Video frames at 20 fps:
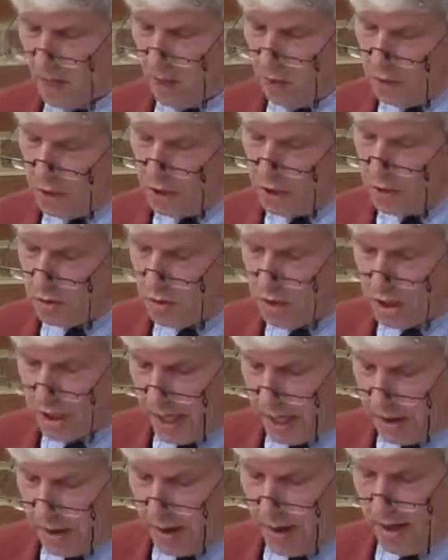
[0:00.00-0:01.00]
we should
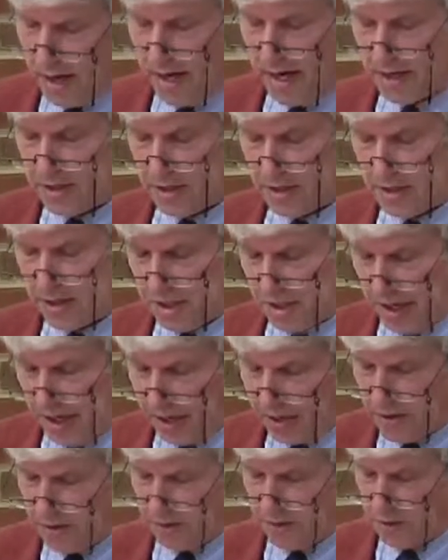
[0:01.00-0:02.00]
generalize the
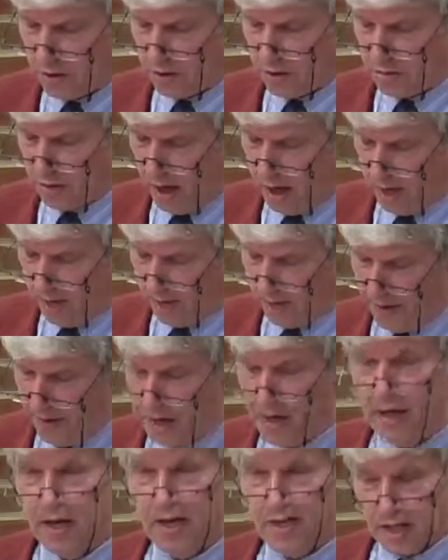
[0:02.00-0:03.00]
sayings of the Quran
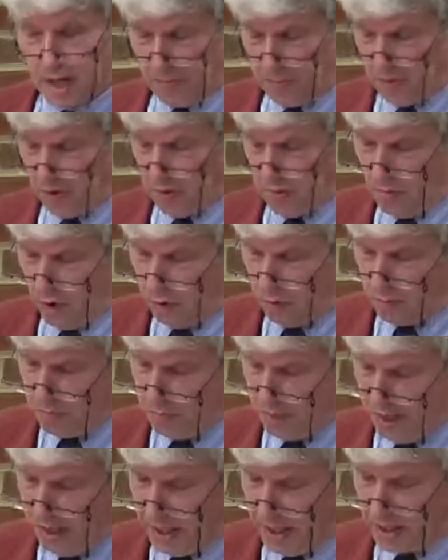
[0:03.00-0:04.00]
that
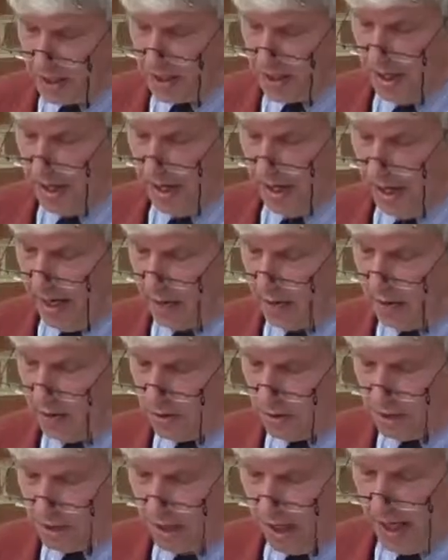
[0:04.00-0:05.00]
promote peace and
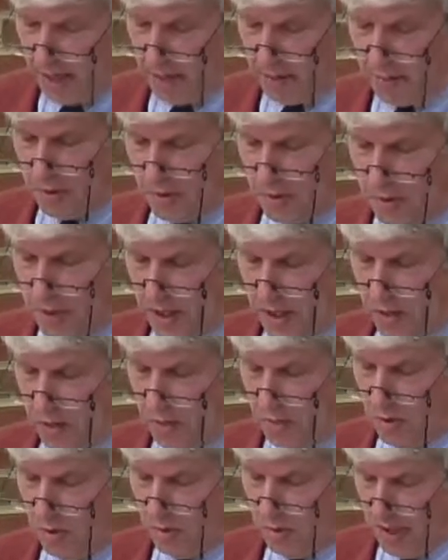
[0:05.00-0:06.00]
understanding between
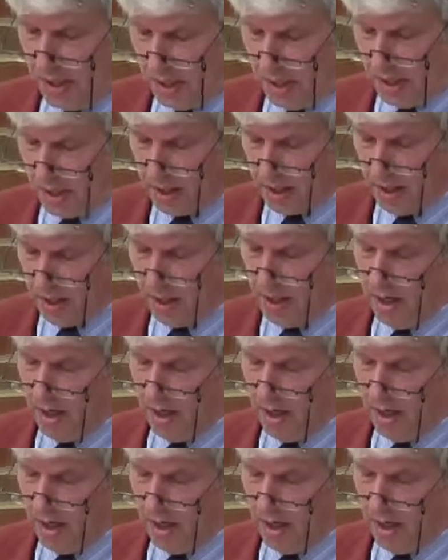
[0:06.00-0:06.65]
human beings,